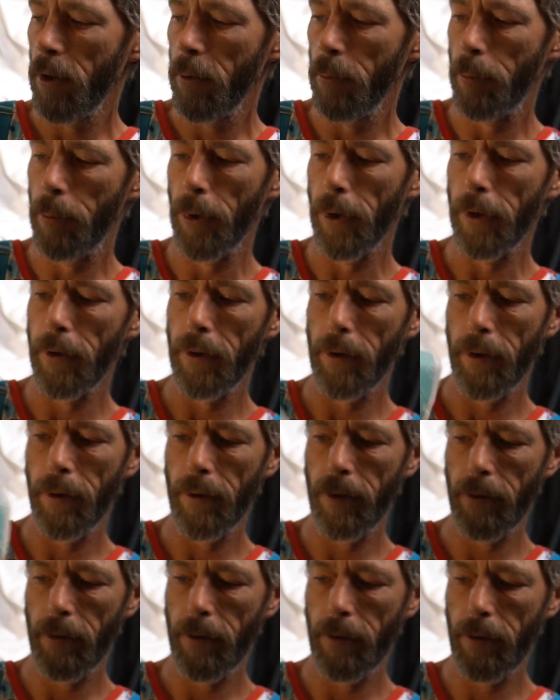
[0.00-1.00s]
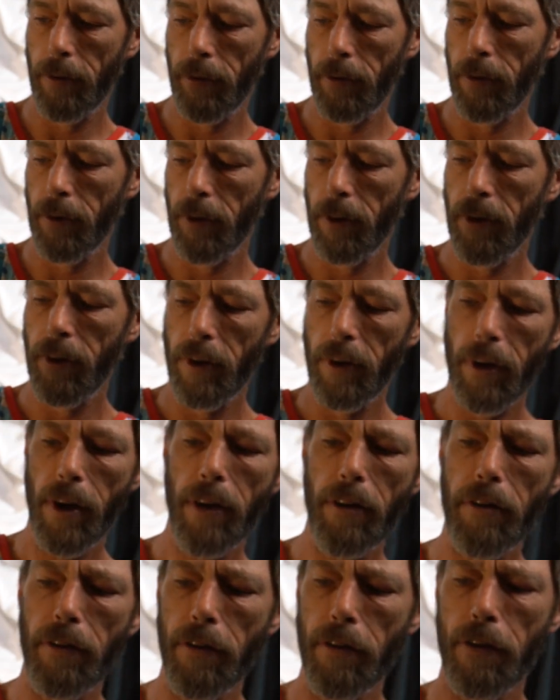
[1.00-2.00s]
But
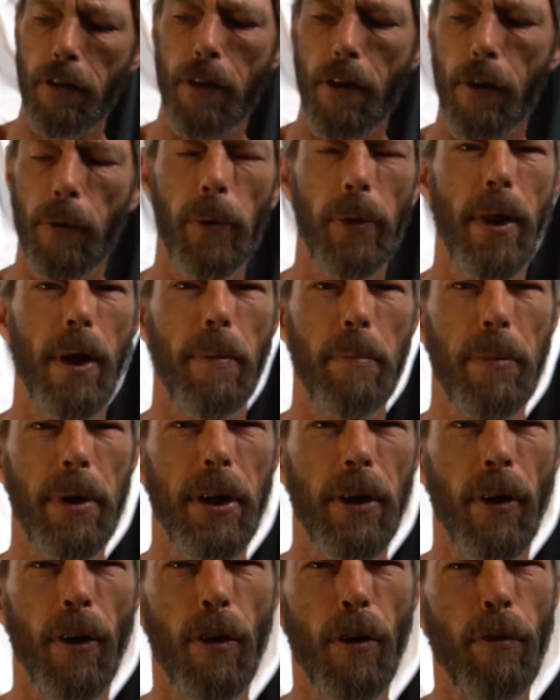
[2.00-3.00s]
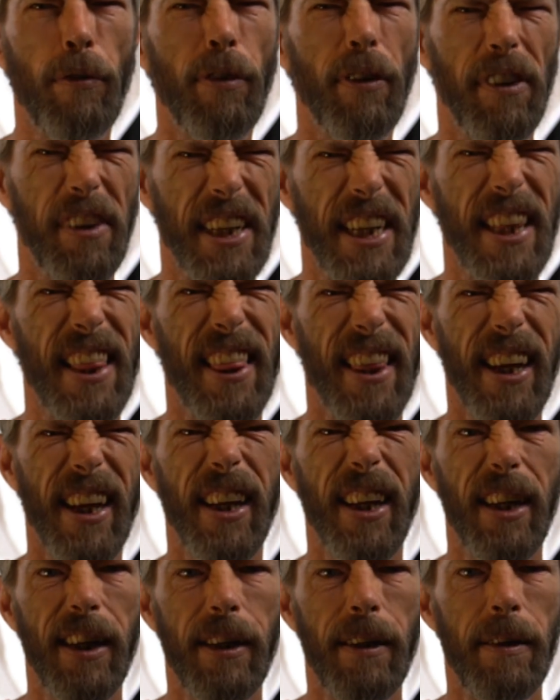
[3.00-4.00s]
nice and strong without being overly
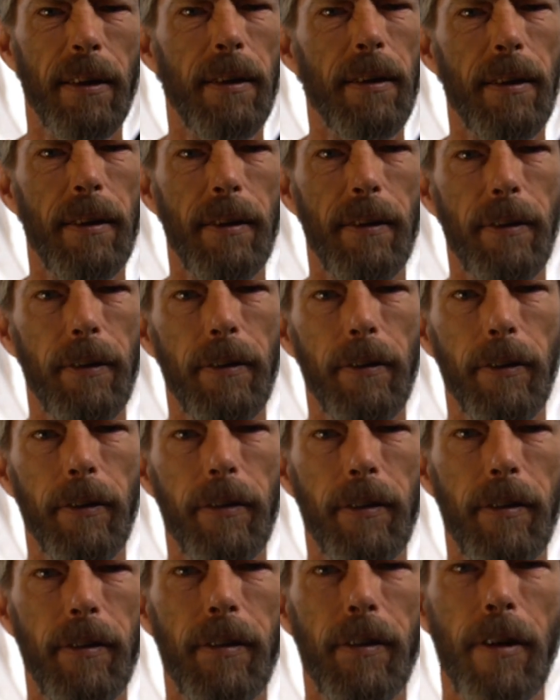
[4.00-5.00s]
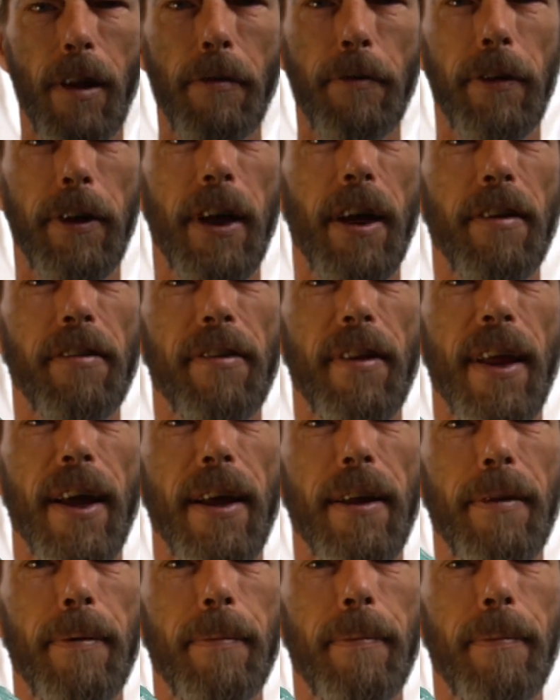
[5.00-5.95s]
thick. Definitely has that